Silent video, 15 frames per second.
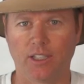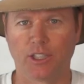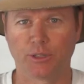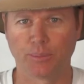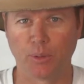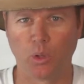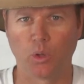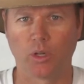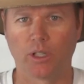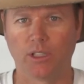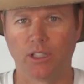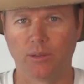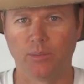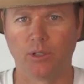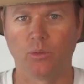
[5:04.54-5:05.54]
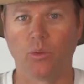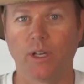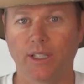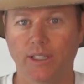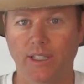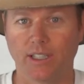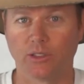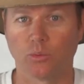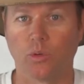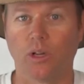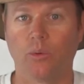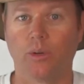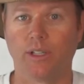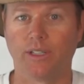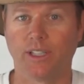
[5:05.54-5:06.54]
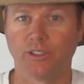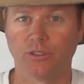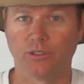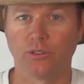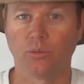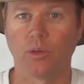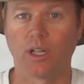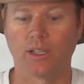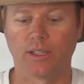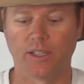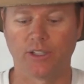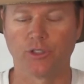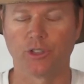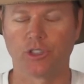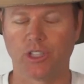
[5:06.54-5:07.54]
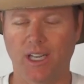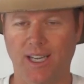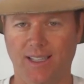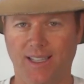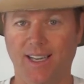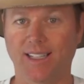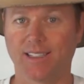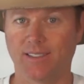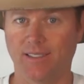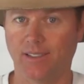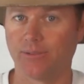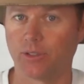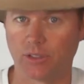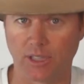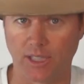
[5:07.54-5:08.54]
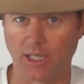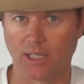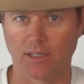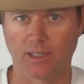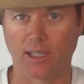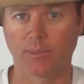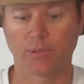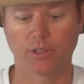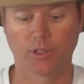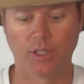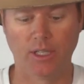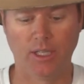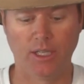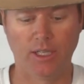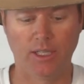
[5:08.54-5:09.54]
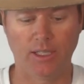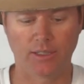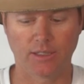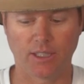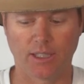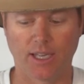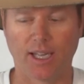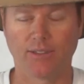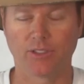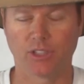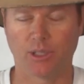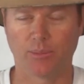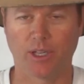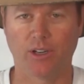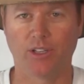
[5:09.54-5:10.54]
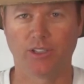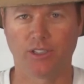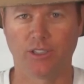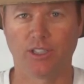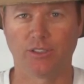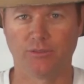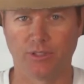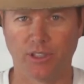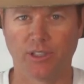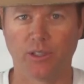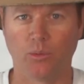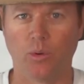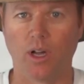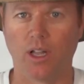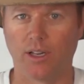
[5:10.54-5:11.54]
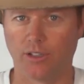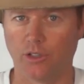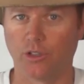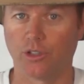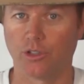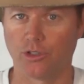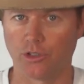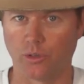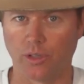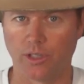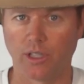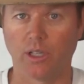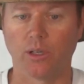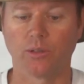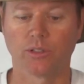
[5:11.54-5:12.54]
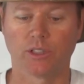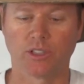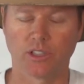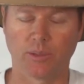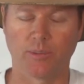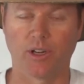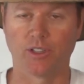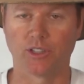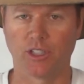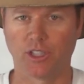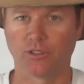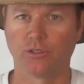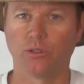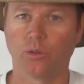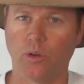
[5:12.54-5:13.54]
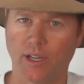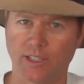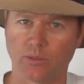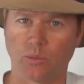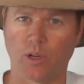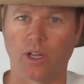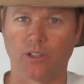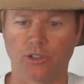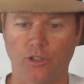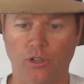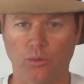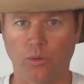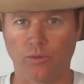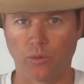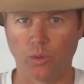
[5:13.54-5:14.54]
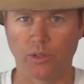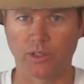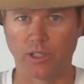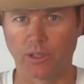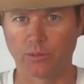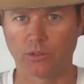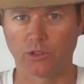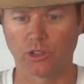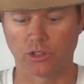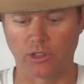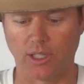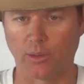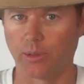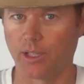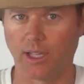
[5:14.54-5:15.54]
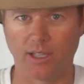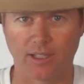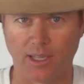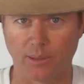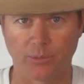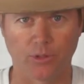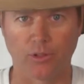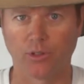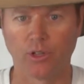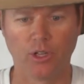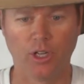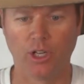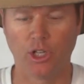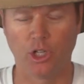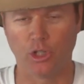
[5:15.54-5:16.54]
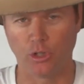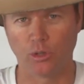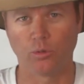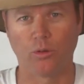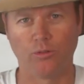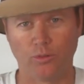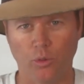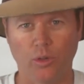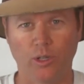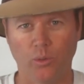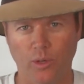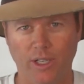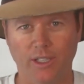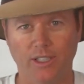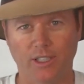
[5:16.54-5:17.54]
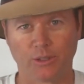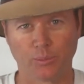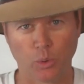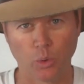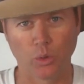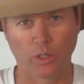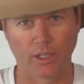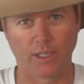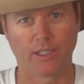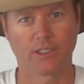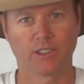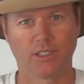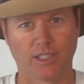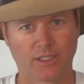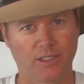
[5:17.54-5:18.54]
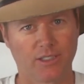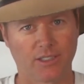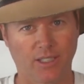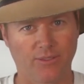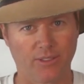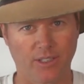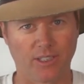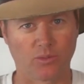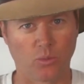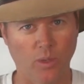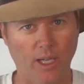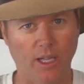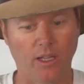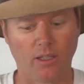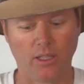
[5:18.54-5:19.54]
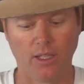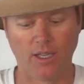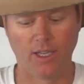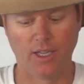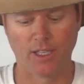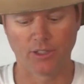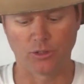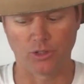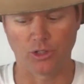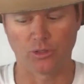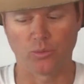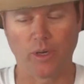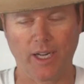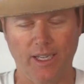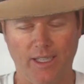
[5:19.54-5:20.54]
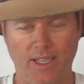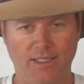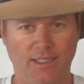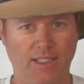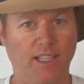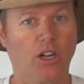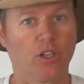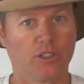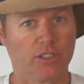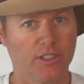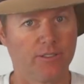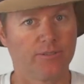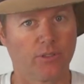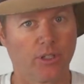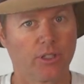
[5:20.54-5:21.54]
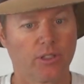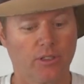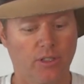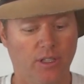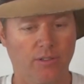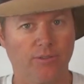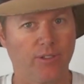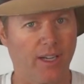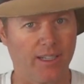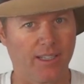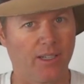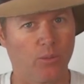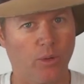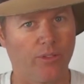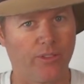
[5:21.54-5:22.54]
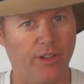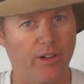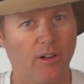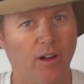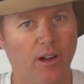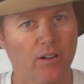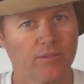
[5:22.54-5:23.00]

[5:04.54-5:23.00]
exploring a little bit of what it does well, what it doesn't do well, and understanding that is different than a helicopter. It's going to have some areas it does very well, and you can enjoy those. And in some areas it doesn't do quite as well, and you know to avoid those. Just like with a helicopter, you know to avoid what it does poorly and stick to the stuff it does well. So it's just recognizing they are different and finding what they are.